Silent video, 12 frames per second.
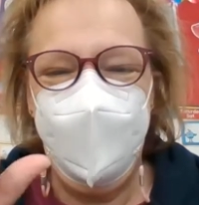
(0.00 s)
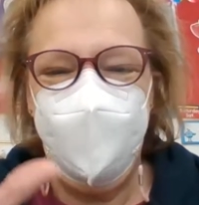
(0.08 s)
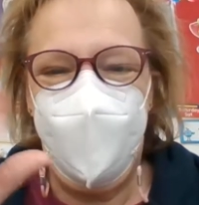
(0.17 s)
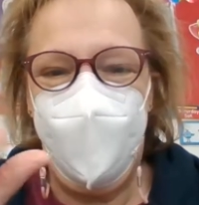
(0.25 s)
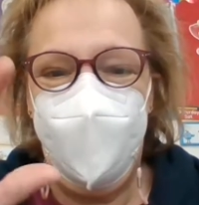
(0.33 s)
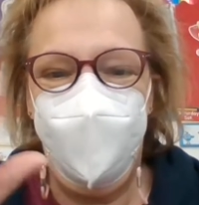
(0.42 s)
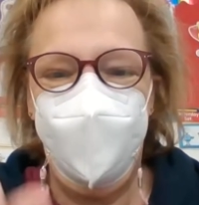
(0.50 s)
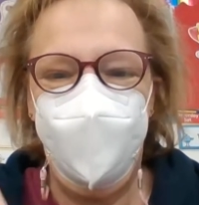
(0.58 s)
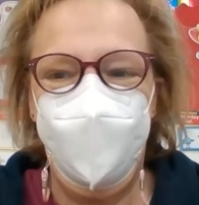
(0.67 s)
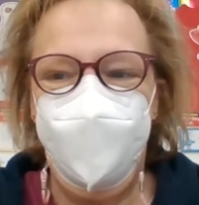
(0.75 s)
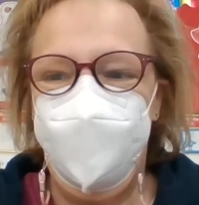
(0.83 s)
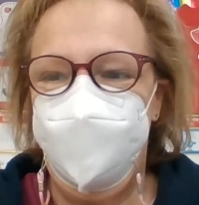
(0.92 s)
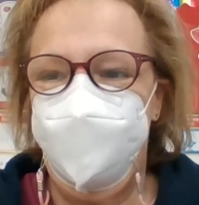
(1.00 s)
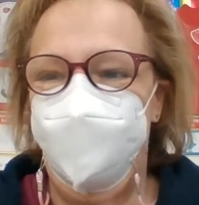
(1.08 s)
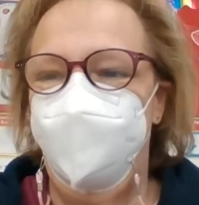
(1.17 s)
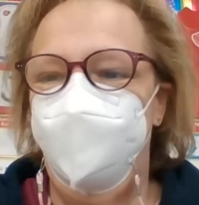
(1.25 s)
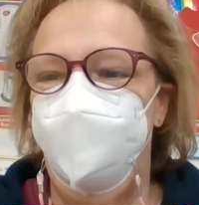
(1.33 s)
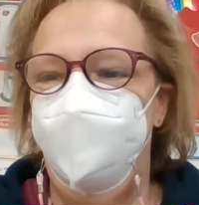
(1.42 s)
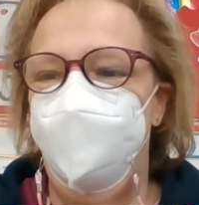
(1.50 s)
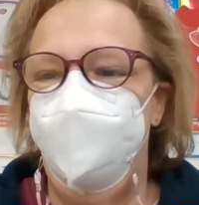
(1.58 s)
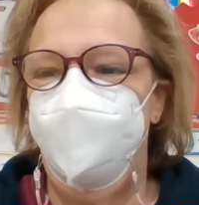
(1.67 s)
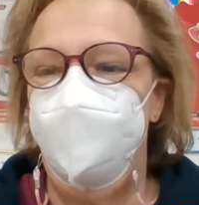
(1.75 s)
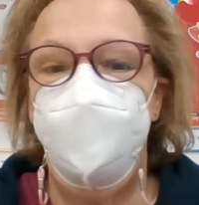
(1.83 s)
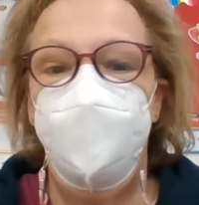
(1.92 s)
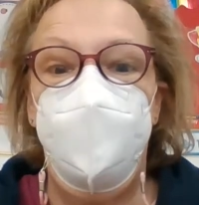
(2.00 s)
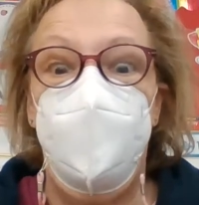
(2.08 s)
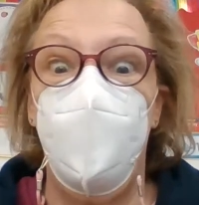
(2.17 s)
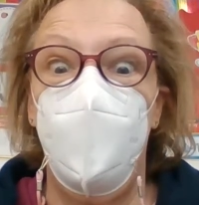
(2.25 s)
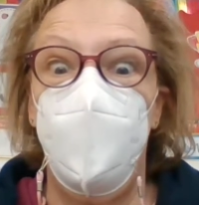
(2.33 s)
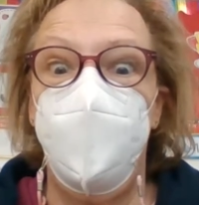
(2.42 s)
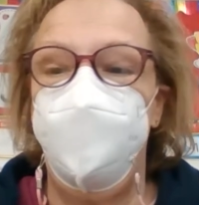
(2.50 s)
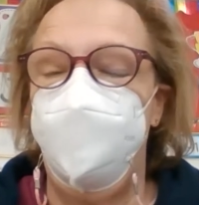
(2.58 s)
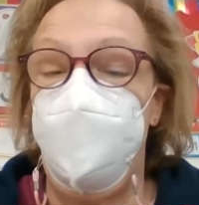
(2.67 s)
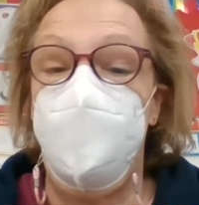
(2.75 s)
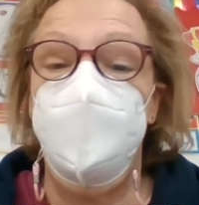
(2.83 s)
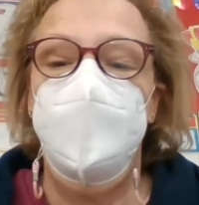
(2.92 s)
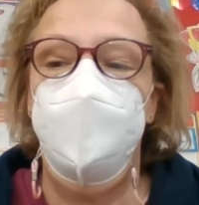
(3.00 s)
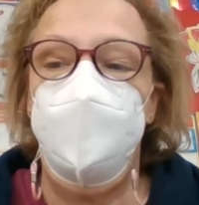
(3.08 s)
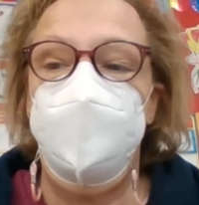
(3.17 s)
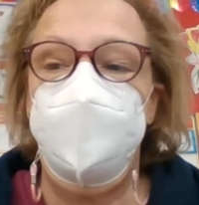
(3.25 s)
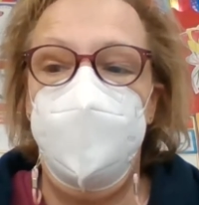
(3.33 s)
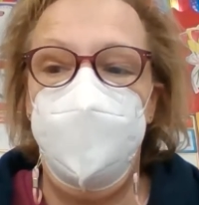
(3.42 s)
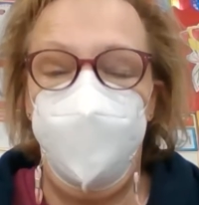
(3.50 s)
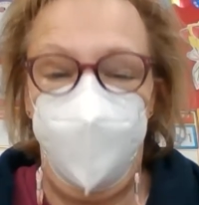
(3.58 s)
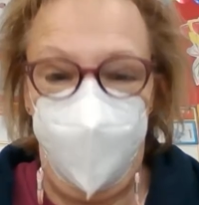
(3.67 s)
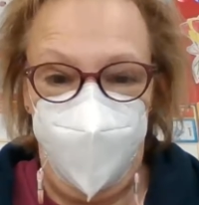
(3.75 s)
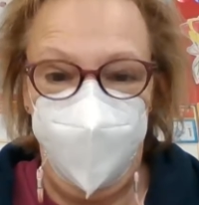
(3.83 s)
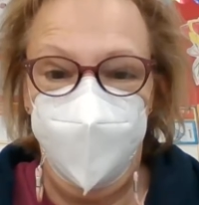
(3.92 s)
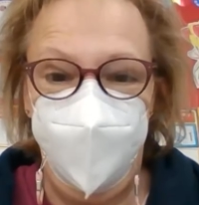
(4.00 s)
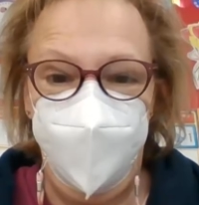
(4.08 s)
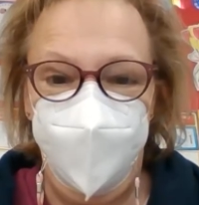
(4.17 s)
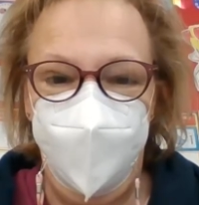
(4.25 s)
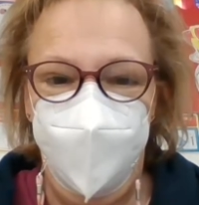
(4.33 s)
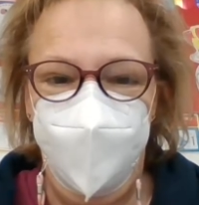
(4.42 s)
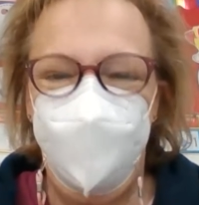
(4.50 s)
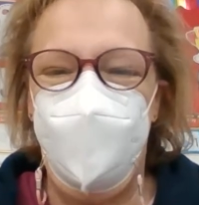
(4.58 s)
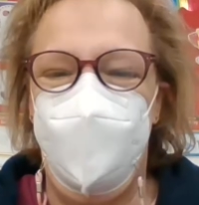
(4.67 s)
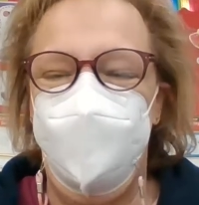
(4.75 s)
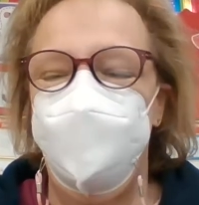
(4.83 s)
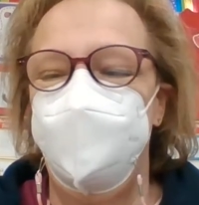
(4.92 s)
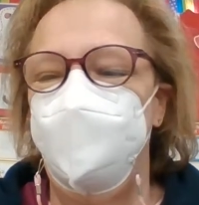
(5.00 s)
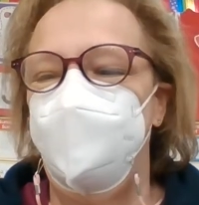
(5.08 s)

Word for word: Bye, everyone. Be good. Be safe. Bye.